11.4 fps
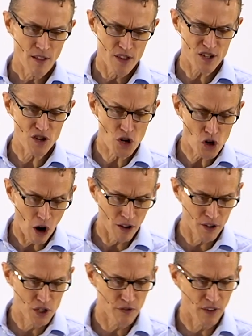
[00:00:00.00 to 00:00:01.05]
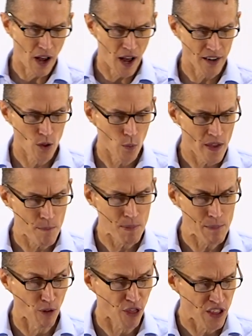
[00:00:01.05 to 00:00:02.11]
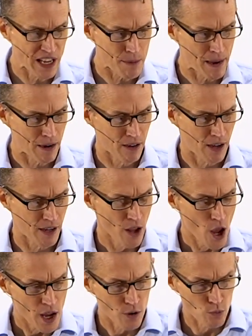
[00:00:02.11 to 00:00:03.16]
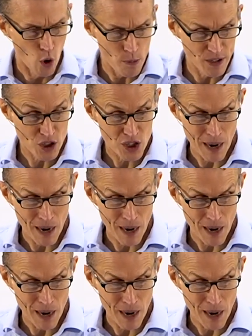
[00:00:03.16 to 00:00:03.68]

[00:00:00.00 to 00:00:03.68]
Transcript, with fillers: this knowledge of God and the way that people think about God. In Romans,